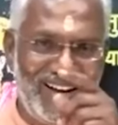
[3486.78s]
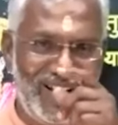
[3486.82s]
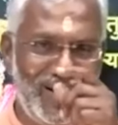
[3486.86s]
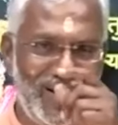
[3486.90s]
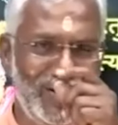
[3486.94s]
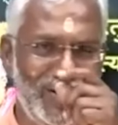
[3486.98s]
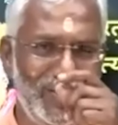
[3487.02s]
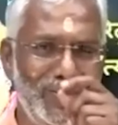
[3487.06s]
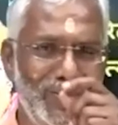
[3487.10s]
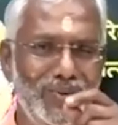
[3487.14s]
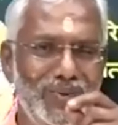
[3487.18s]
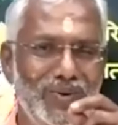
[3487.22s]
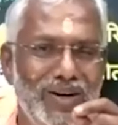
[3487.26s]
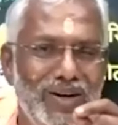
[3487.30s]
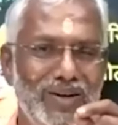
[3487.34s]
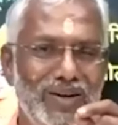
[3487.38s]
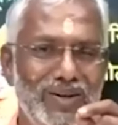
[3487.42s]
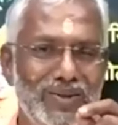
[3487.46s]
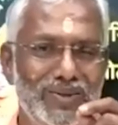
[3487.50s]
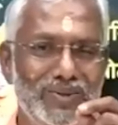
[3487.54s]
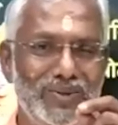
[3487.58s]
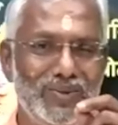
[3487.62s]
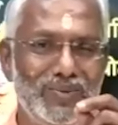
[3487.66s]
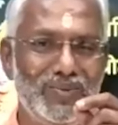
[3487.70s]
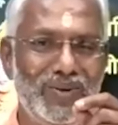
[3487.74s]
I know you
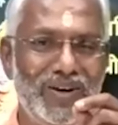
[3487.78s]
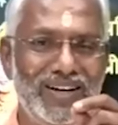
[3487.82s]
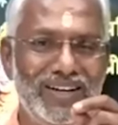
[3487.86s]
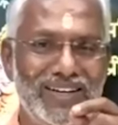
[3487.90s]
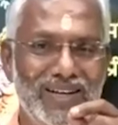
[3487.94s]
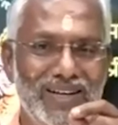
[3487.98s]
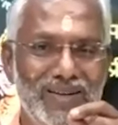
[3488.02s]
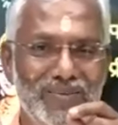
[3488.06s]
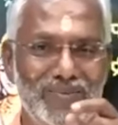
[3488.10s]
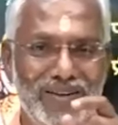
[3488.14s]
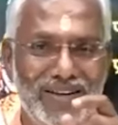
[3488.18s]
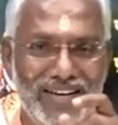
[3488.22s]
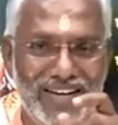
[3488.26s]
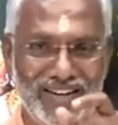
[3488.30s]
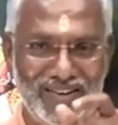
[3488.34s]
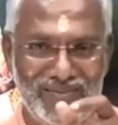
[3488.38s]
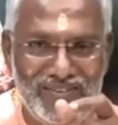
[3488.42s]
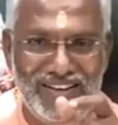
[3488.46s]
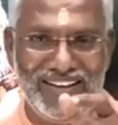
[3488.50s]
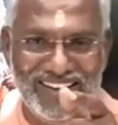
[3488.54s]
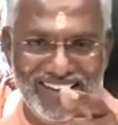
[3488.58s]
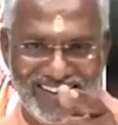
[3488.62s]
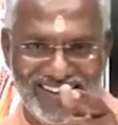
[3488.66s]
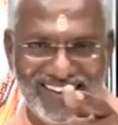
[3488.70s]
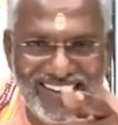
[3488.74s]
understood what I am
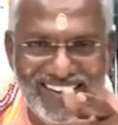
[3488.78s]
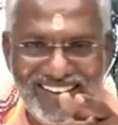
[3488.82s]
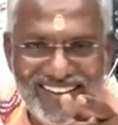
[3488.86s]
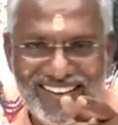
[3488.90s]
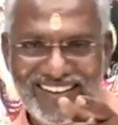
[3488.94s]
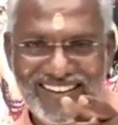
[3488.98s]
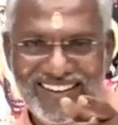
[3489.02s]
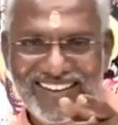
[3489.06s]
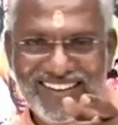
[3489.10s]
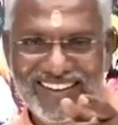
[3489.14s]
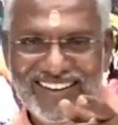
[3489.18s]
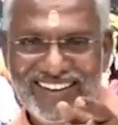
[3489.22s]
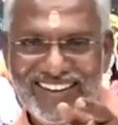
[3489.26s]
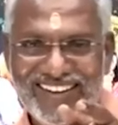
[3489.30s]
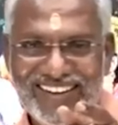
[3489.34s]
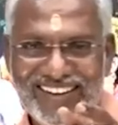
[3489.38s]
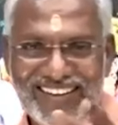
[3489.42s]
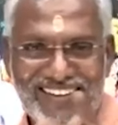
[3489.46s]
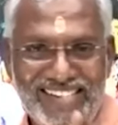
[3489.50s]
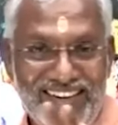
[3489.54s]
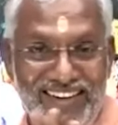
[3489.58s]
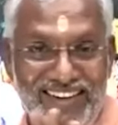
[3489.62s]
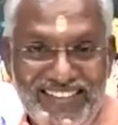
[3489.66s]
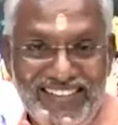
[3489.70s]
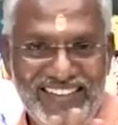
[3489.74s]
conveying.
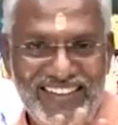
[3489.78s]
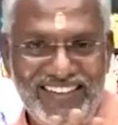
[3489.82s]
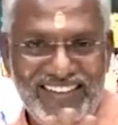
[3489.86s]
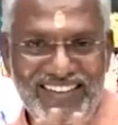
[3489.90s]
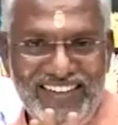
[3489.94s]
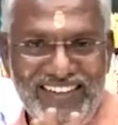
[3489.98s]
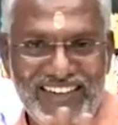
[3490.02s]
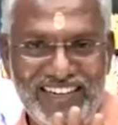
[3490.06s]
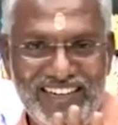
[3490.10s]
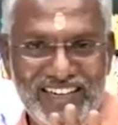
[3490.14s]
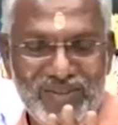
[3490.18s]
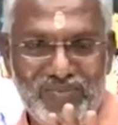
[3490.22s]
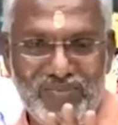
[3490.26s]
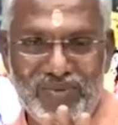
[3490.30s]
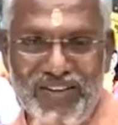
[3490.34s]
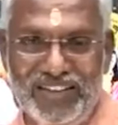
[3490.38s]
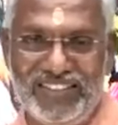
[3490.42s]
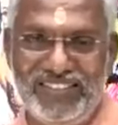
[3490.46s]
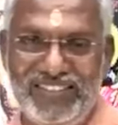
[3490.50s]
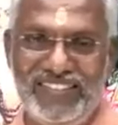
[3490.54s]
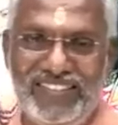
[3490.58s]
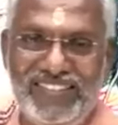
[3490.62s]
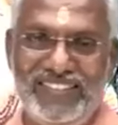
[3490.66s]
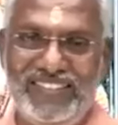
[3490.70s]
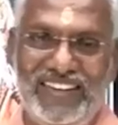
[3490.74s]
Not that kind of
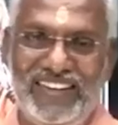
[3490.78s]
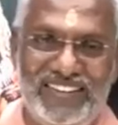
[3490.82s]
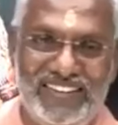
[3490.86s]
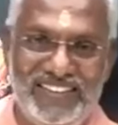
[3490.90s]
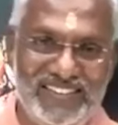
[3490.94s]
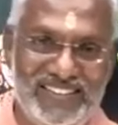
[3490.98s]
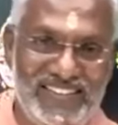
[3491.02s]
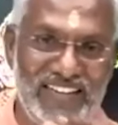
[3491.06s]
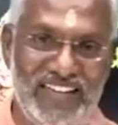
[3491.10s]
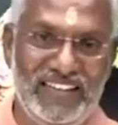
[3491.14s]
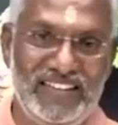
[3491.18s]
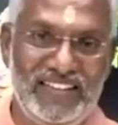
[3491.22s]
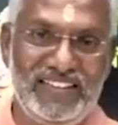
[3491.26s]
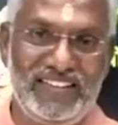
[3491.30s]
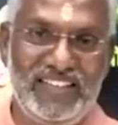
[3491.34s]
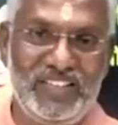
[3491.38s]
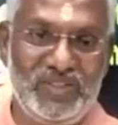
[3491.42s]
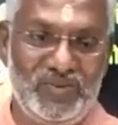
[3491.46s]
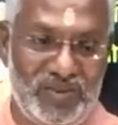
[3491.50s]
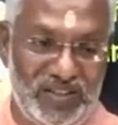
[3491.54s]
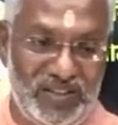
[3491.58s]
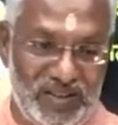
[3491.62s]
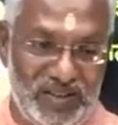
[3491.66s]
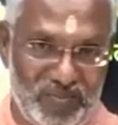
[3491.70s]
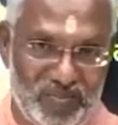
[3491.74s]
place. That is dangerous
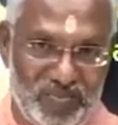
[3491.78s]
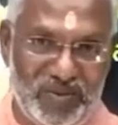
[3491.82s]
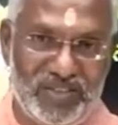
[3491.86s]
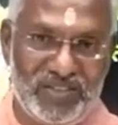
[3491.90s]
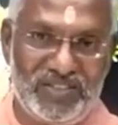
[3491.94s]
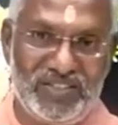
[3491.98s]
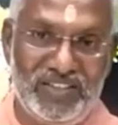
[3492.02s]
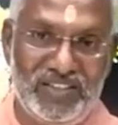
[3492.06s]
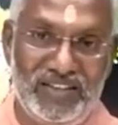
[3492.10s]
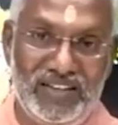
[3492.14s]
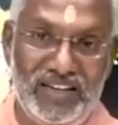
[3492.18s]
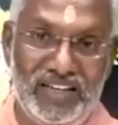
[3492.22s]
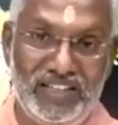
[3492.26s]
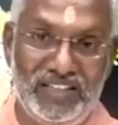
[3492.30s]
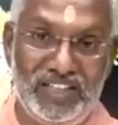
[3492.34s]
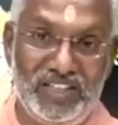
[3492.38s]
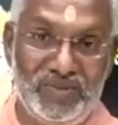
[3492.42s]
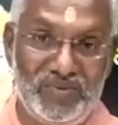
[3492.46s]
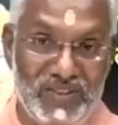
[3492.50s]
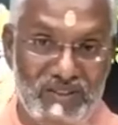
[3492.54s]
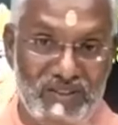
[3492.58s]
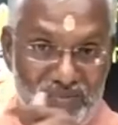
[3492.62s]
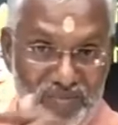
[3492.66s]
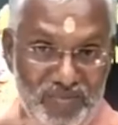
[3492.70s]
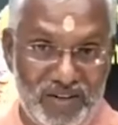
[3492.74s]
for the person, dangerous
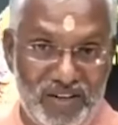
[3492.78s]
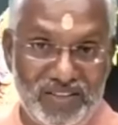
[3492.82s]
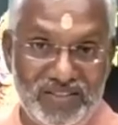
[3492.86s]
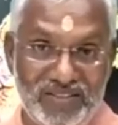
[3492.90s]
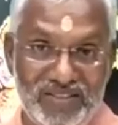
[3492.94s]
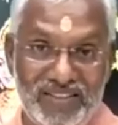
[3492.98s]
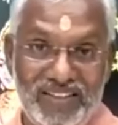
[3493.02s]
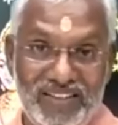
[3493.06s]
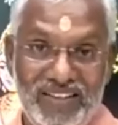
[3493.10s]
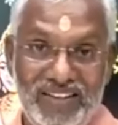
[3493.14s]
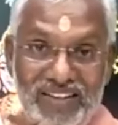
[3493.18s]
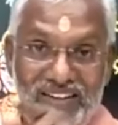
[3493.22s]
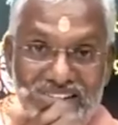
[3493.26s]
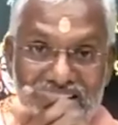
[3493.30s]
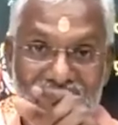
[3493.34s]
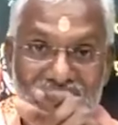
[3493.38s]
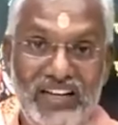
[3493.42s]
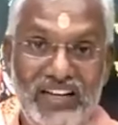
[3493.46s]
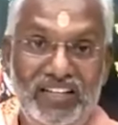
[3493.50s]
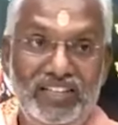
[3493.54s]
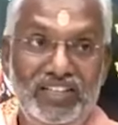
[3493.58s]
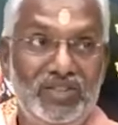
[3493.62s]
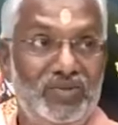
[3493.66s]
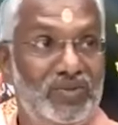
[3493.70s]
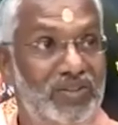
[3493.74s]
for the boss,
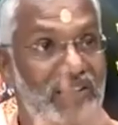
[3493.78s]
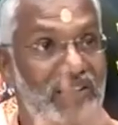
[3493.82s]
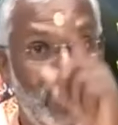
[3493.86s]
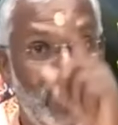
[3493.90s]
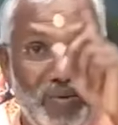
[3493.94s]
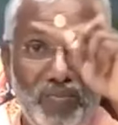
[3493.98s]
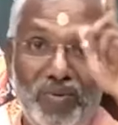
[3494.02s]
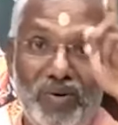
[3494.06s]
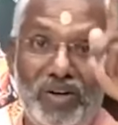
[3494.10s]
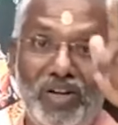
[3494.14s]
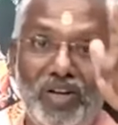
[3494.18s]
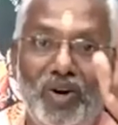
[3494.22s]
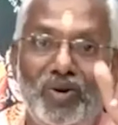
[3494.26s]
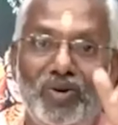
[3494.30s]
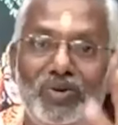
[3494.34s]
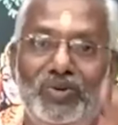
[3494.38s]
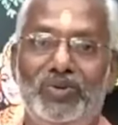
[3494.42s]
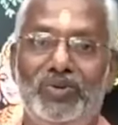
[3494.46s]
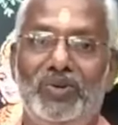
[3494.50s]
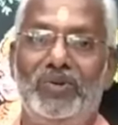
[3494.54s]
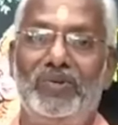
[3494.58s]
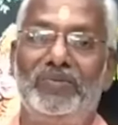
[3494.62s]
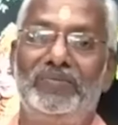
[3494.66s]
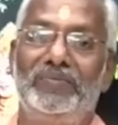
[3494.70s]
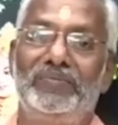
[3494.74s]
dangerous for the company
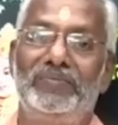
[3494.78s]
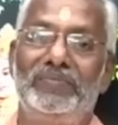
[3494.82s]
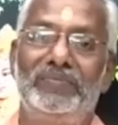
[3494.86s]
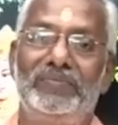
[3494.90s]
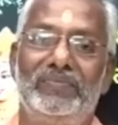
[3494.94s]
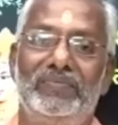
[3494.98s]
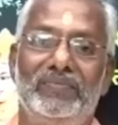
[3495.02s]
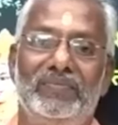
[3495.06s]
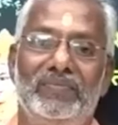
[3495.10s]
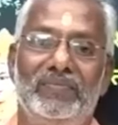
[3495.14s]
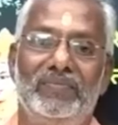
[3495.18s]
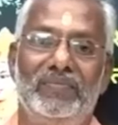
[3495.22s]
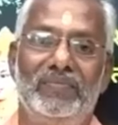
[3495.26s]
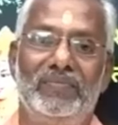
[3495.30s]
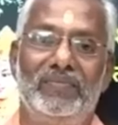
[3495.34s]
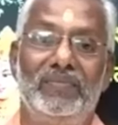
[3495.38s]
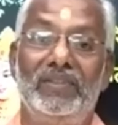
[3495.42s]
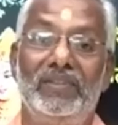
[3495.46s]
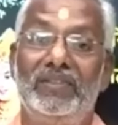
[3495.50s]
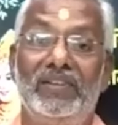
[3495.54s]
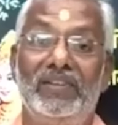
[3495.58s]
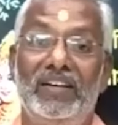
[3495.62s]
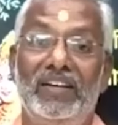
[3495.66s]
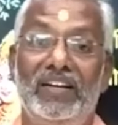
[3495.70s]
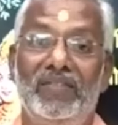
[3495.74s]
also.
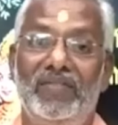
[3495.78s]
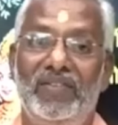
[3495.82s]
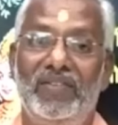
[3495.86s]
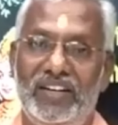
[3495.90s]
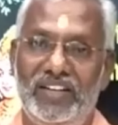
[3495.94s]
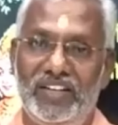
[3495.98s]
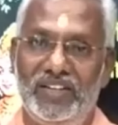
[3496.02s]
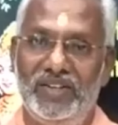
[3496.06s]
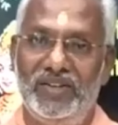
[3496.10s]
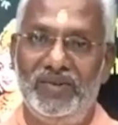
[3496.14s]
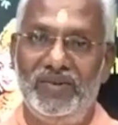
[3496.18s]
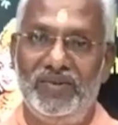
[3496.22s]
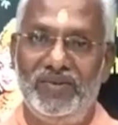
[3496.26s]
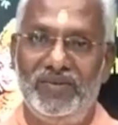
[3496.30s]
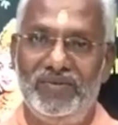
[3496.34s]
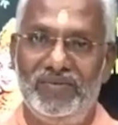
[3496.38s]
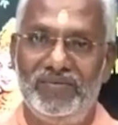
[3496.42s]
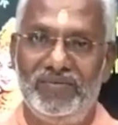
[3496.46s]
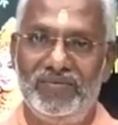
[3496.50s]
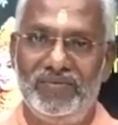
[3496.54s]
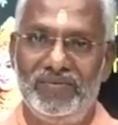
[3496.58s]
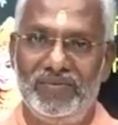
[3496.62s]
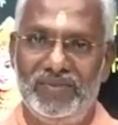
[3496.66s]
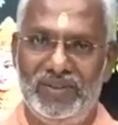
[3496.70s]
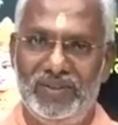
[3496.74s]
This kind of attitude.
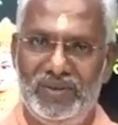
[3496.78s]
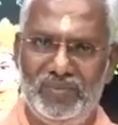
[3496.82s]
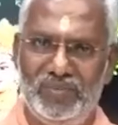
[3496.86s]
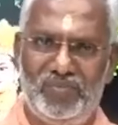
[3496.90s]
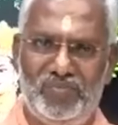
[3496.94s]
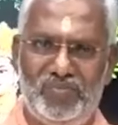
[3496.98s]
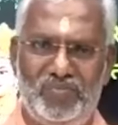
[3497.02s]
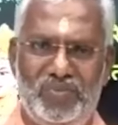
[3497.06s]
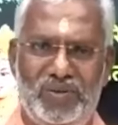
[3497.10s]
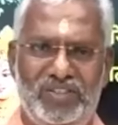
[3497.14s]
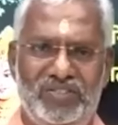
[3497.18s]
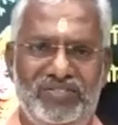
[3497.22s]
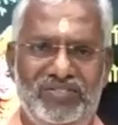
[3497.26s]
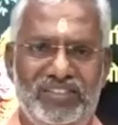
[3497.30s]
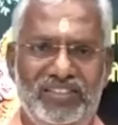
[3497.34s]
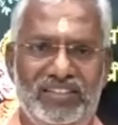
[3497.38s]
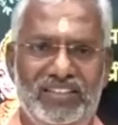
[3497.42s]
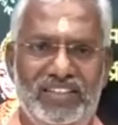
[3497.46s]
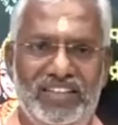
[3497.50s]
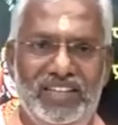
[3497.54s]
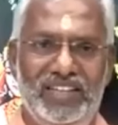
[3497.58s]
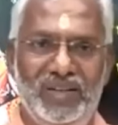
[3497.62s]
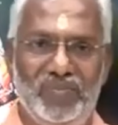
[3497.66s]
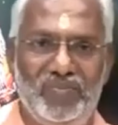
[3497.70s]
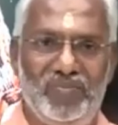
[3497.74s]

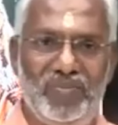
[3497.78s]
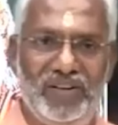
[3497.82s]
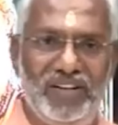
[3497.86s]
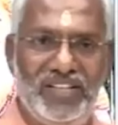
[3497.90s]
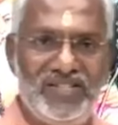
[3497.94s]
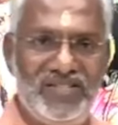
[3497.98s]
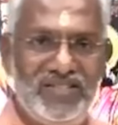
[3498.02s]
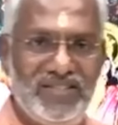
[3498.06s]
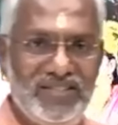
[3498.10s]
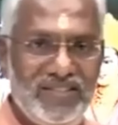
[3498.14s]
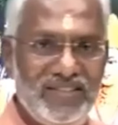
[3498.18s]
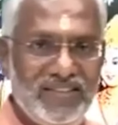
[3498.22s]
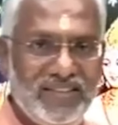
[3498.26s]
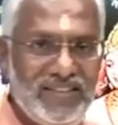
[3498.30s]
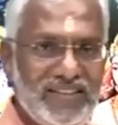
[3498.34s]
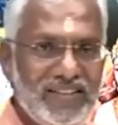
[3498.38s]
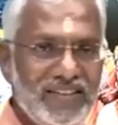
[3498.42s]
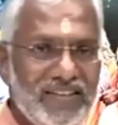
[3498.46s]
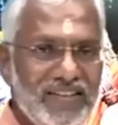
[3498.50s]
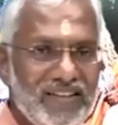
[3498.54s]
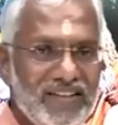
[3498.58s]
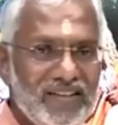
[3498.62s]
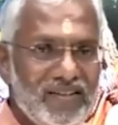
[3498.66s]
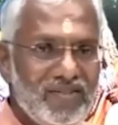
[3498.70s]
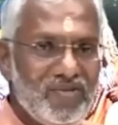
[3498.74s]
Perfectly he pleased.
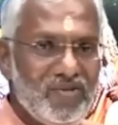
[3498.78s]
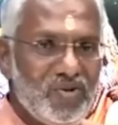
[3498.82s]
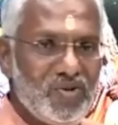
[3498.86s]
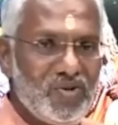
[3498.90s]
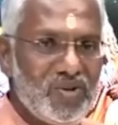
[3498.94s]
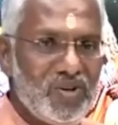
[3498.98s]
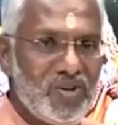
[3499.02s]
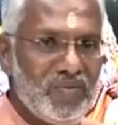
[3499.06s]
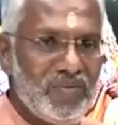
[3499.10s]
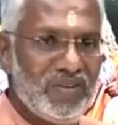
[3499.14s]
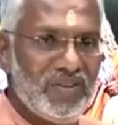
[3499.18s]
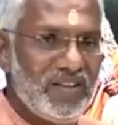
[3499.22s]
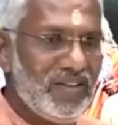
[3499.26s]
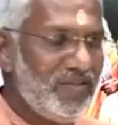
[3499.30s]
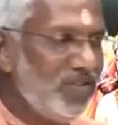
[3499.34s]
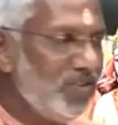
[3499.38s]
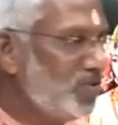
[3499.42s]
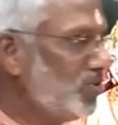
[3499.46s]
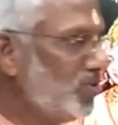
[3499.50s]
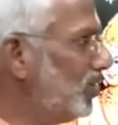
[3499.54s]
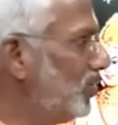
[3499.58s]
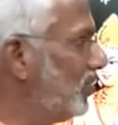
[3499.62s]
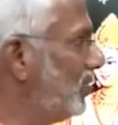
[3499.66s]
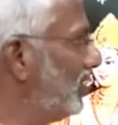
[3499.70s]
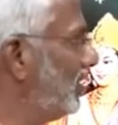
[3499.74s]

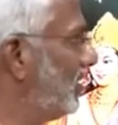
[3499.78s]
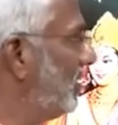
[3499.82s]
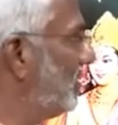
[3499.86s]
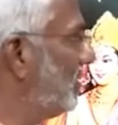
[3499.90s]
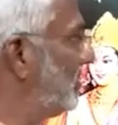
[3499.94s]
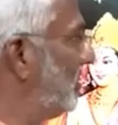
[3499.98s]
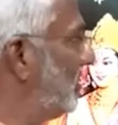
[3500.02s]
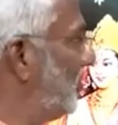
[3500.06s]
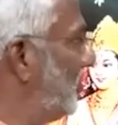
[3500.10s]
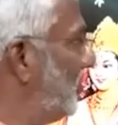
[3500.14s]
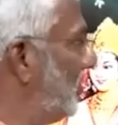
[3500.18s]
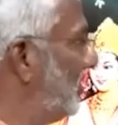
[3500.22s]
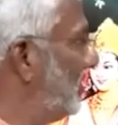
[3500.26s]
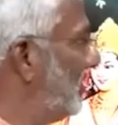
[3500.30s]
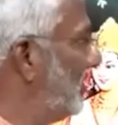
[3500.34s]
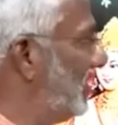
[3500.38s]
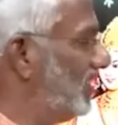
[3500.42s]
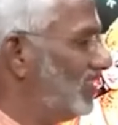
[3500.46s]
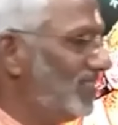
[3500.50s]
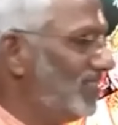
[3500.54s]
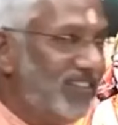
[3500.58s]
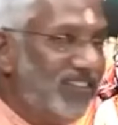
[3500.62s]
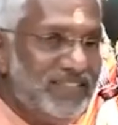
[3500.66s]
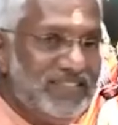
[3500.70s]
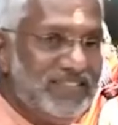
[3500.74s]
Vishwamitra has given
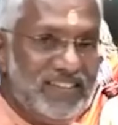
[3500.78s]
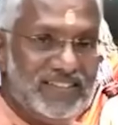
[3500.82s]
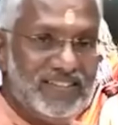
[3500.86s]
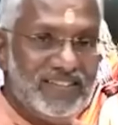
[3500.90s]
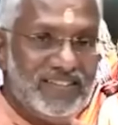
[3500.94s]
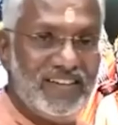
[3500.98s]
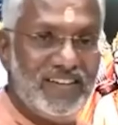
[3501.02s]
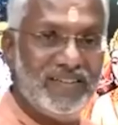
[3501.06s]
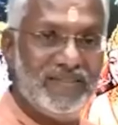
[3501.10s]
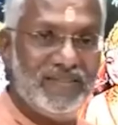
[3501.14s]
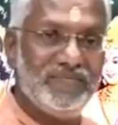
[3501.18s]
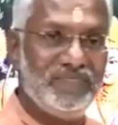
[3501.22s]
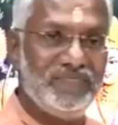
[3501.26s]
astra shastra.